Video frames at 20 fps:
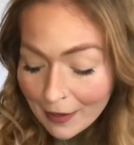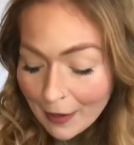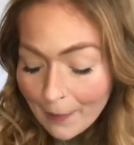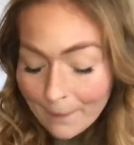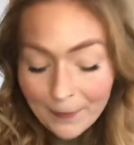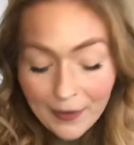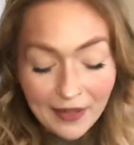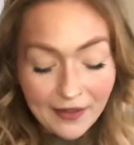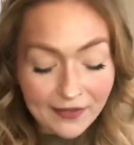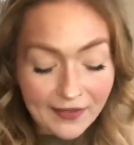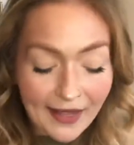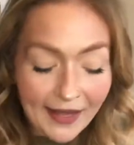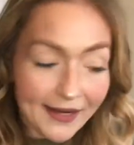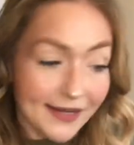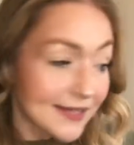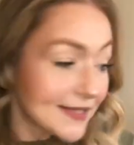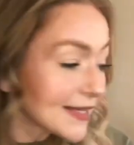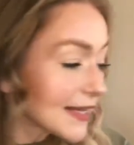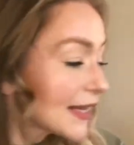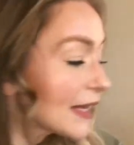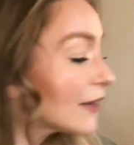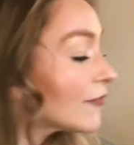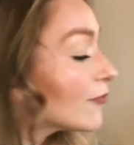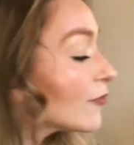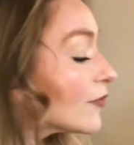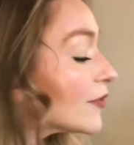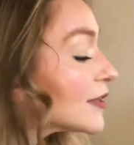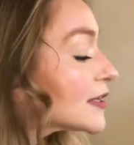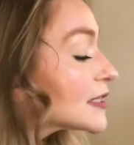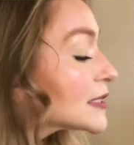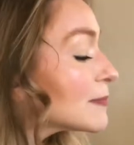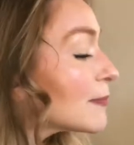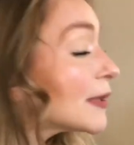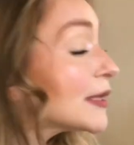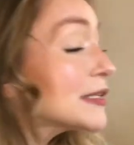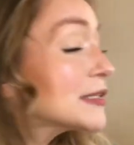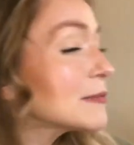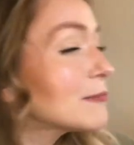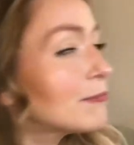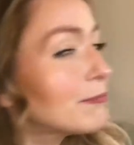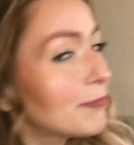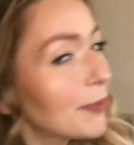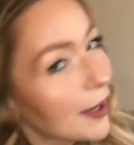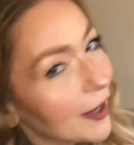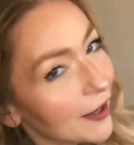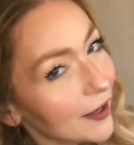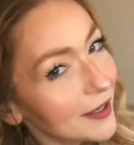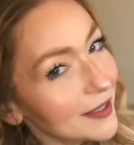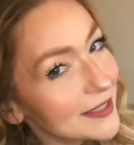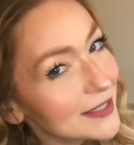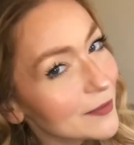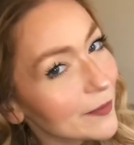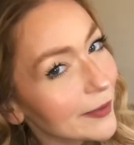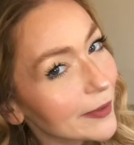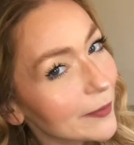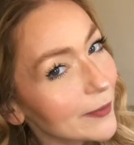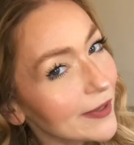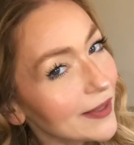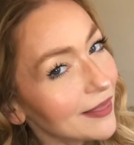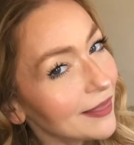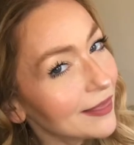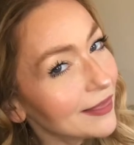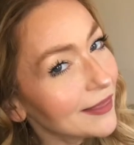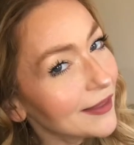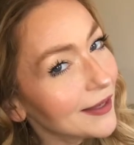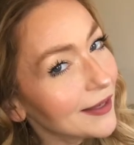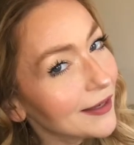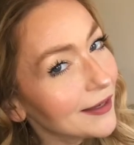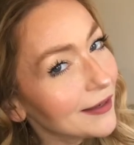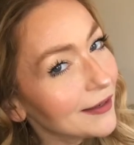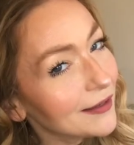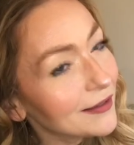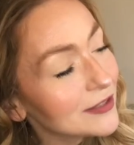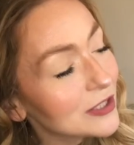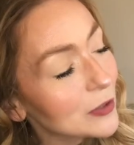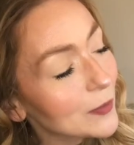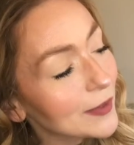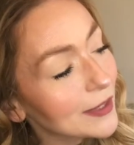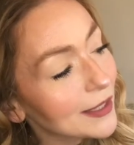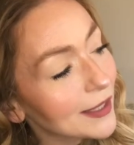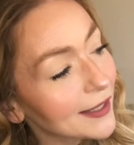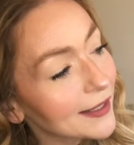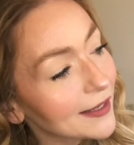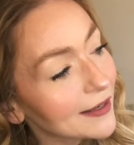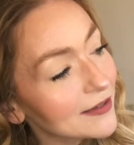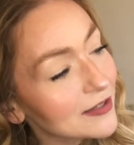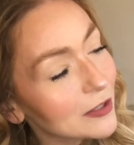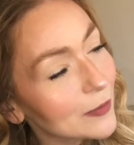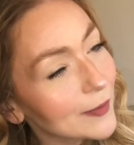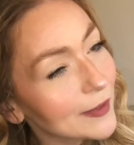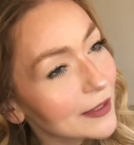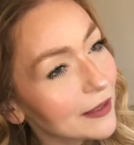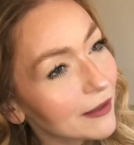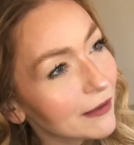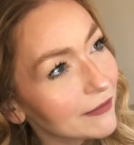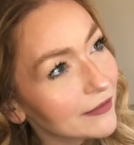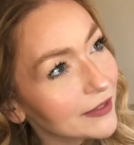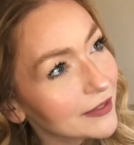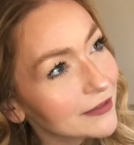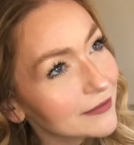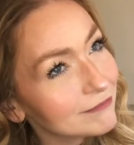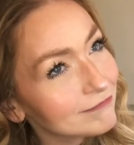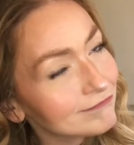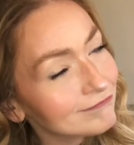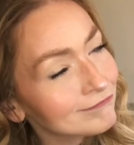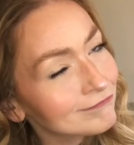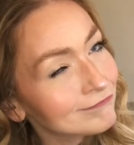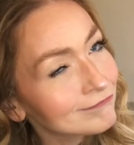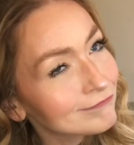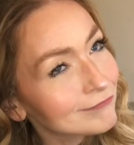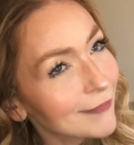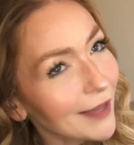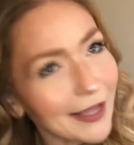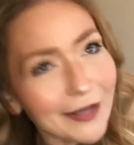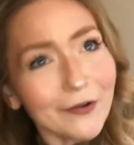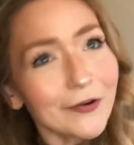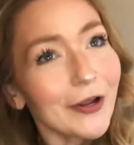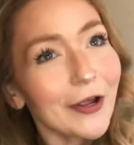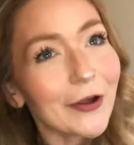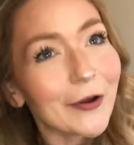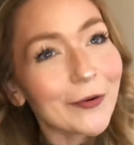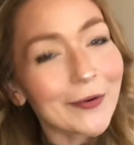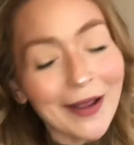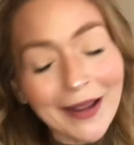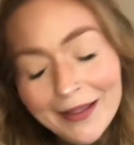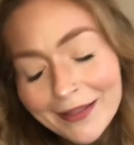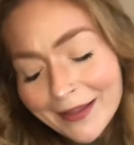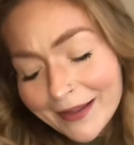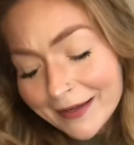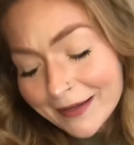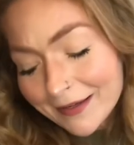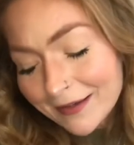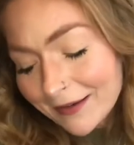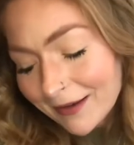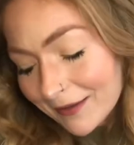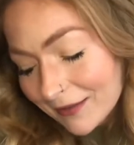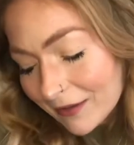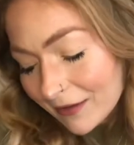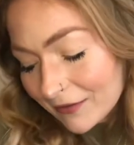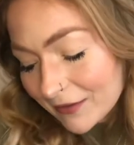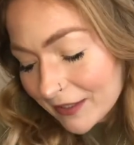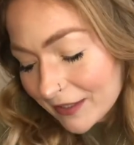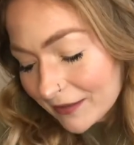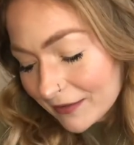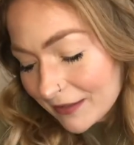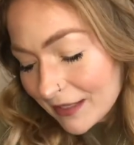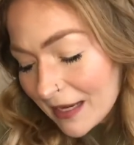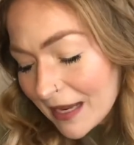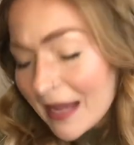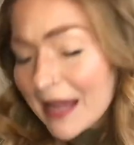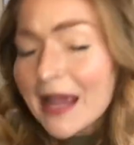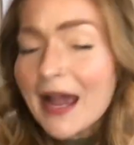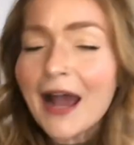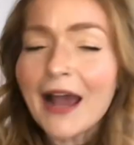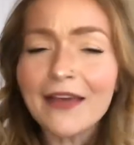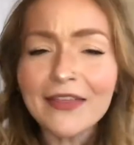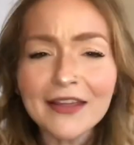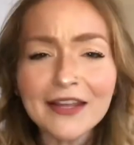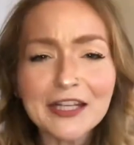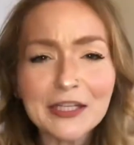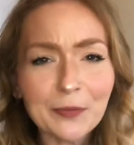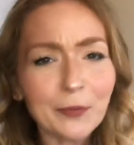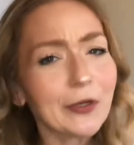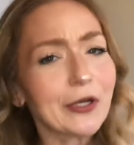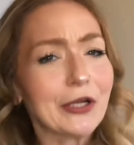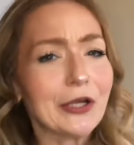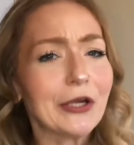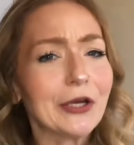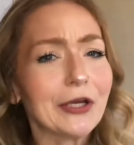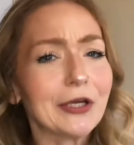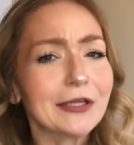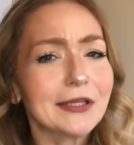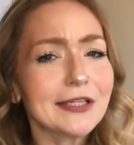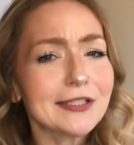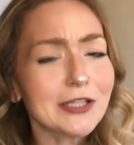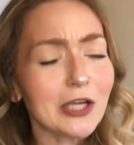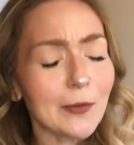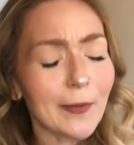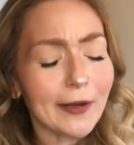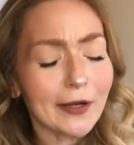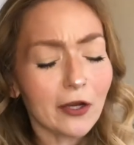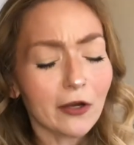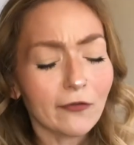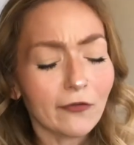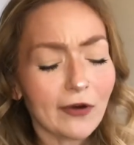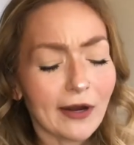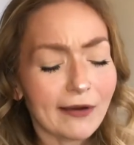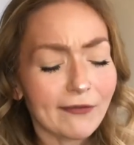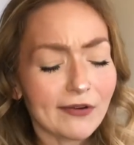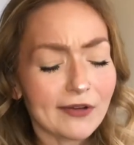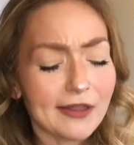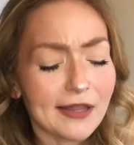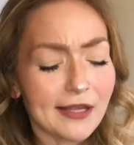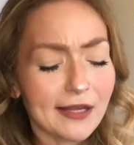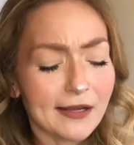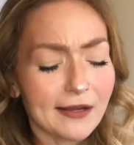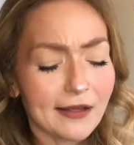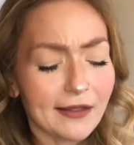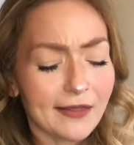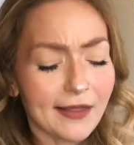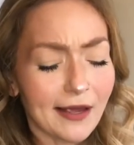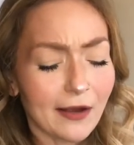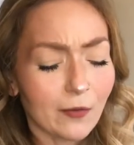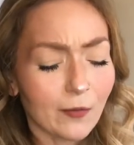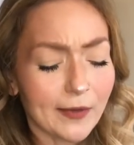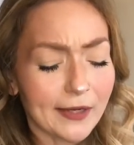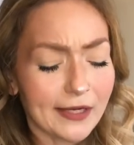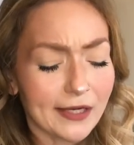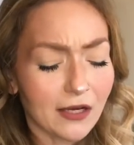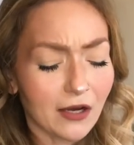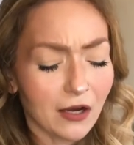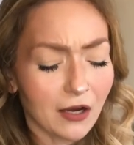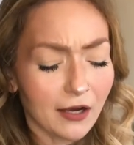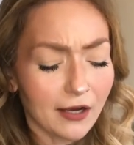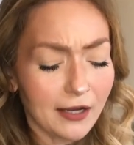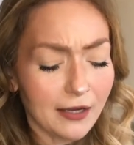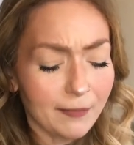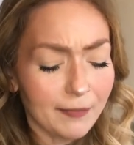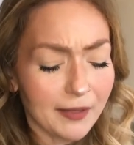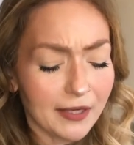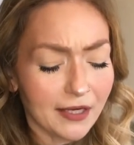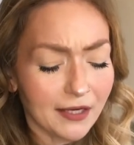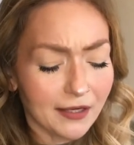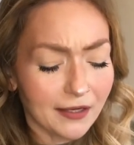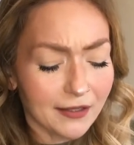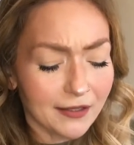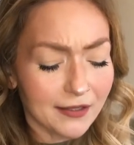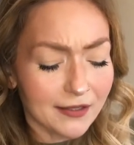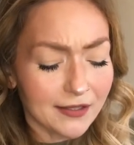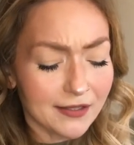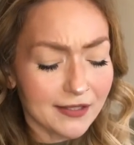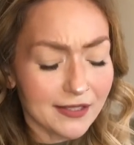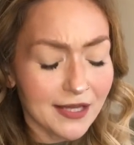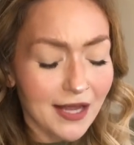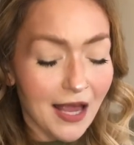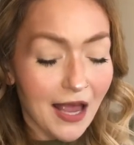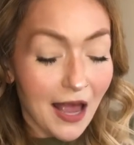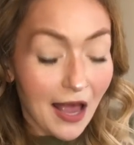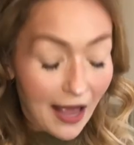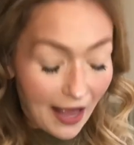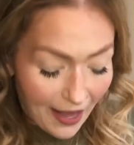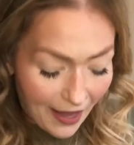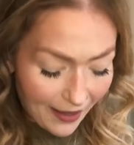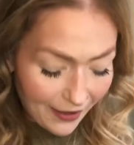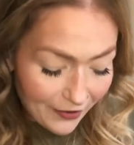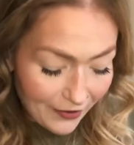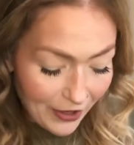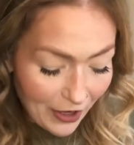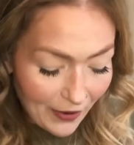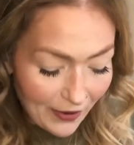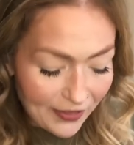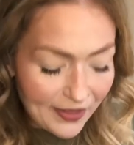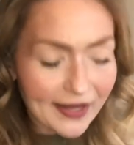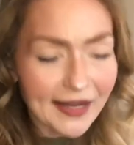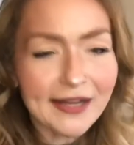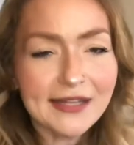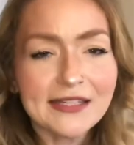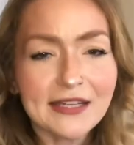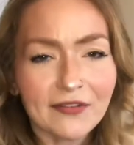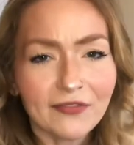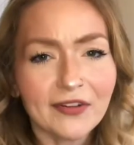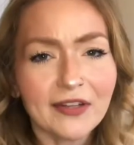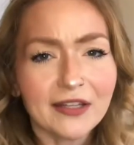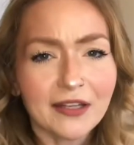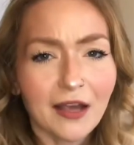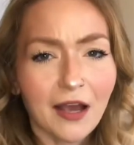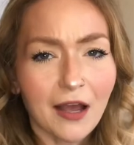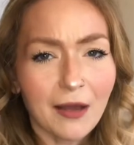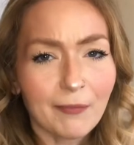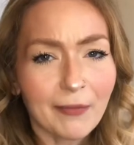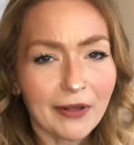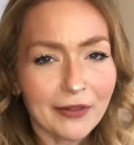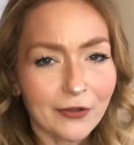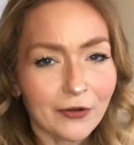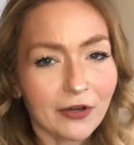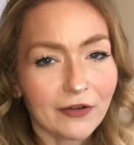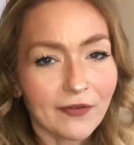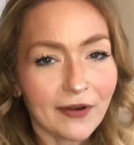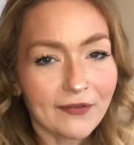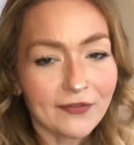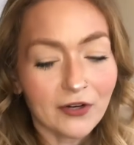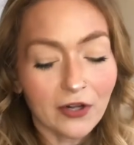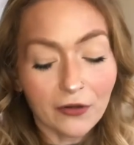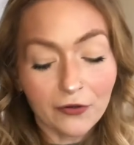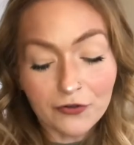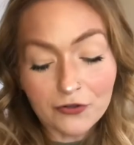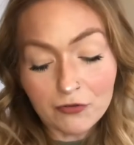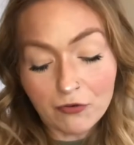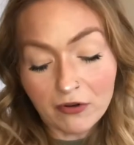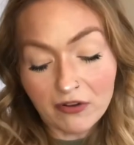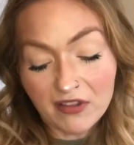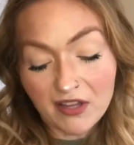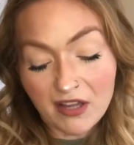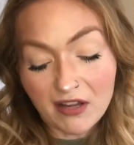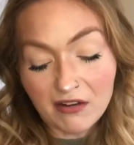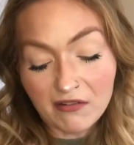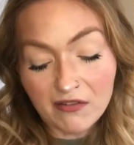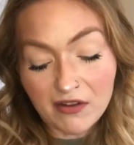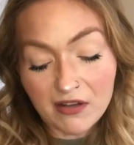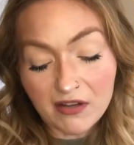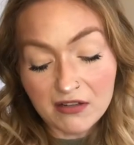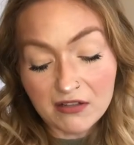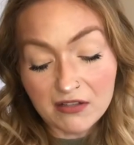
But that is it for this month's box. What did we think? Did we like it? Did we love it? I don't know. I like it. I love it. I think it's pretty good. Let's go back over everything that we got because I don't know. I think I definitely got my $35 worth out of it.